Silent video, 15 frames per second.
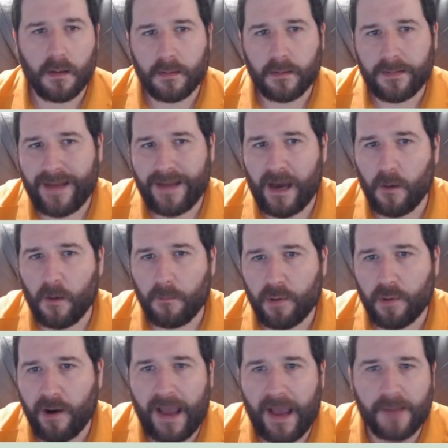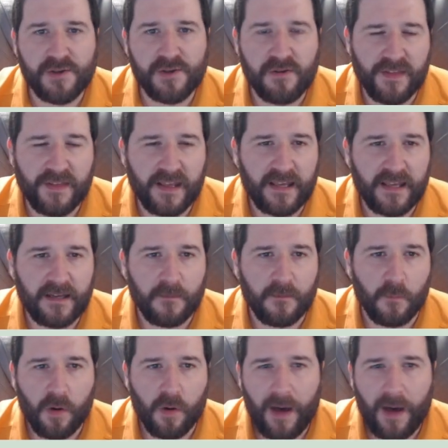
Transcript: Now, perhaps you're thinking, well,